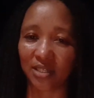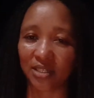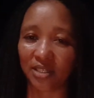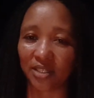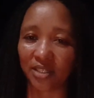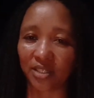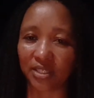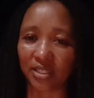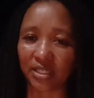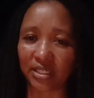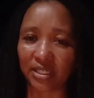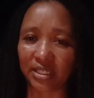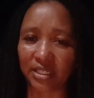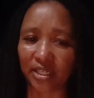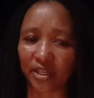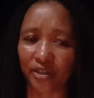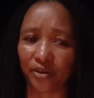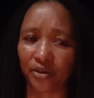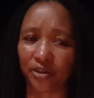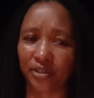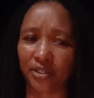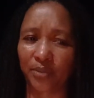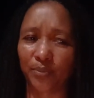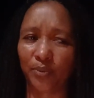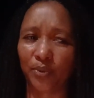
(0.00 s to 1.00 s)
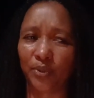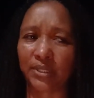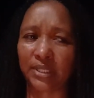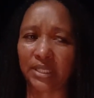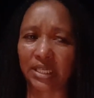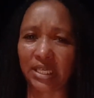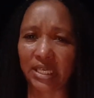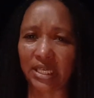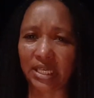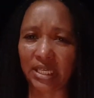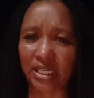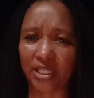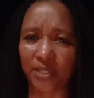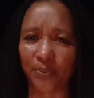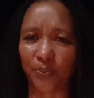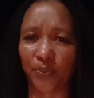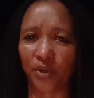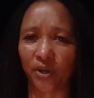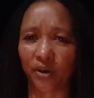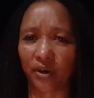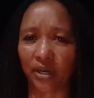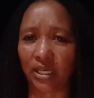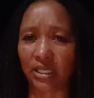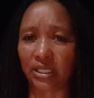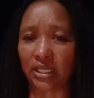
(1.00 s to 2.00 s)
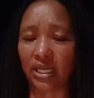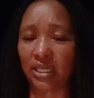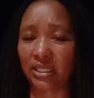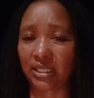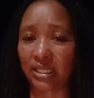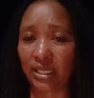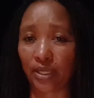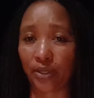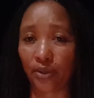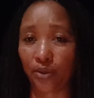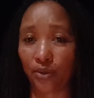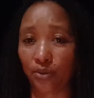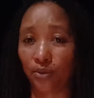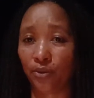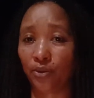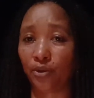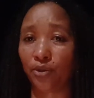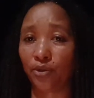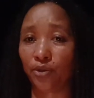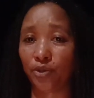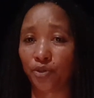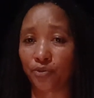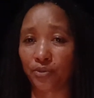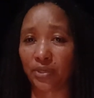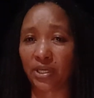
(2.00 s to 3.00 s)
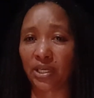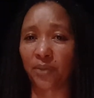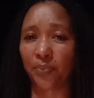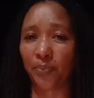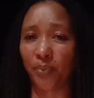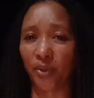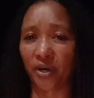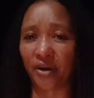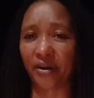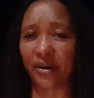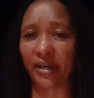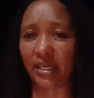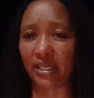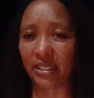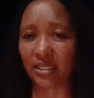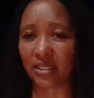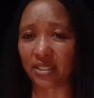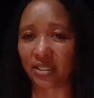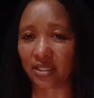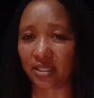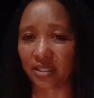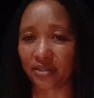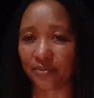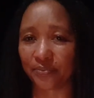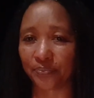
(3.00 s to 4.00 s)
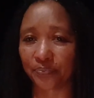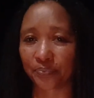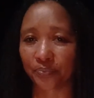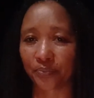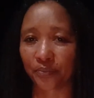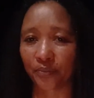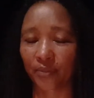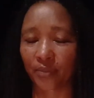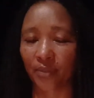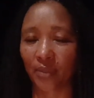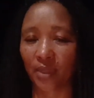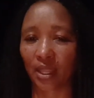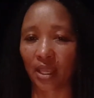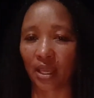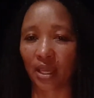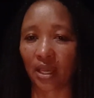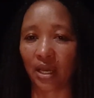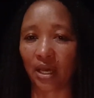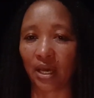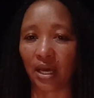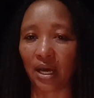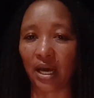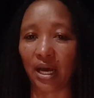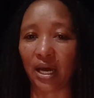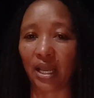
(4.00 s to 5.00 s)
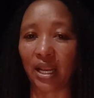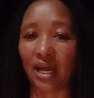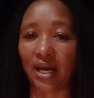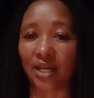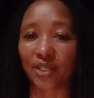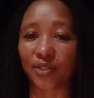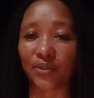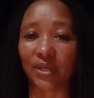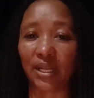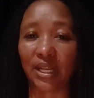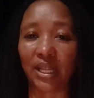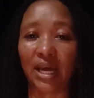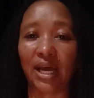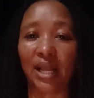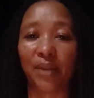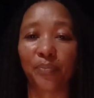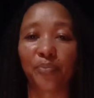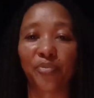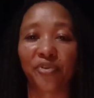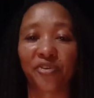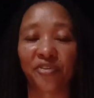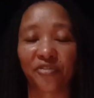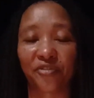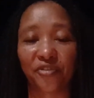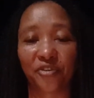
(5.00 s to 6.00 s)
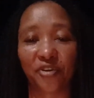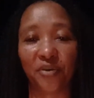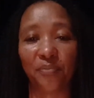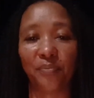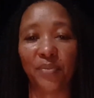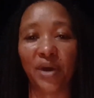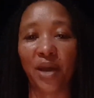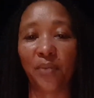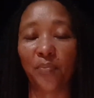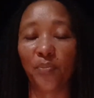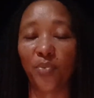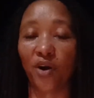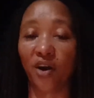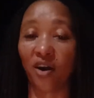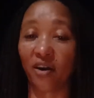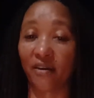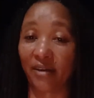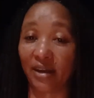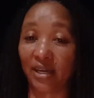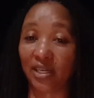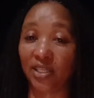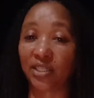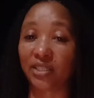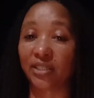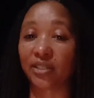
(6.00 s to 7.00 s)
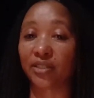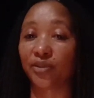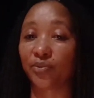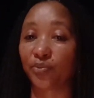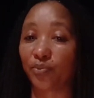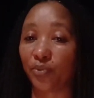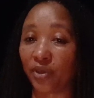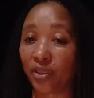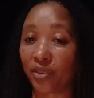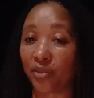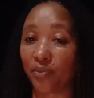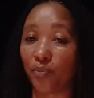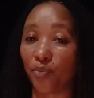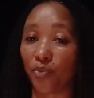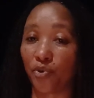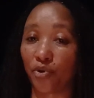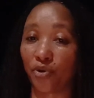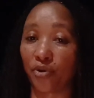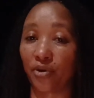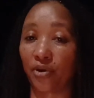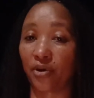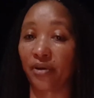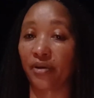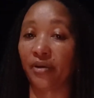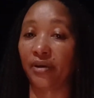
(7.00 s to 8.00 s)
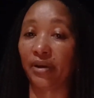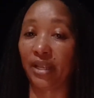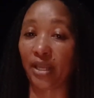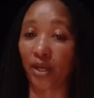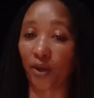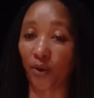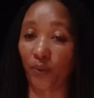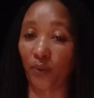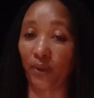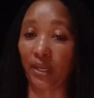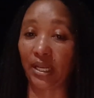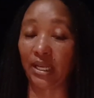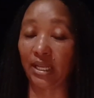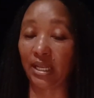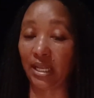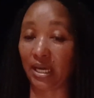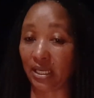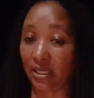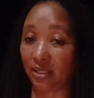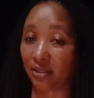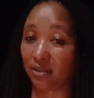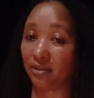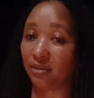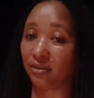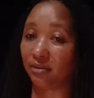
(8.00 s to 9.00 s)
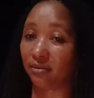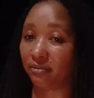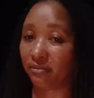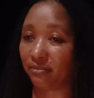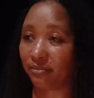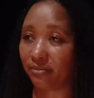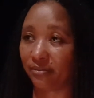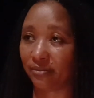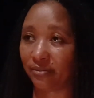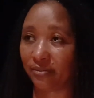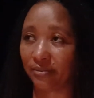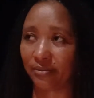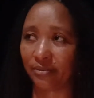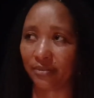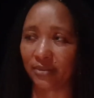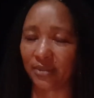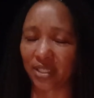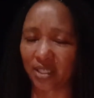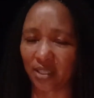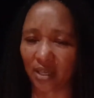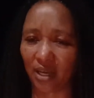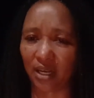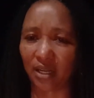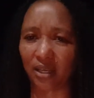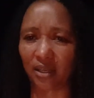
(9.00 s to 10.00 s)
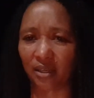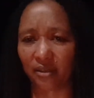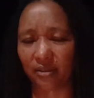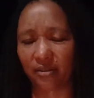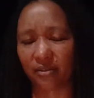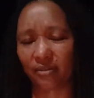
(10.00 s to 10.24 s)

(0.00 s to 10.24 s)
She said, you're supposed to eat porridge. I said, no, you drink porridge. And actually, I prefer my porridge with more liquid than solid.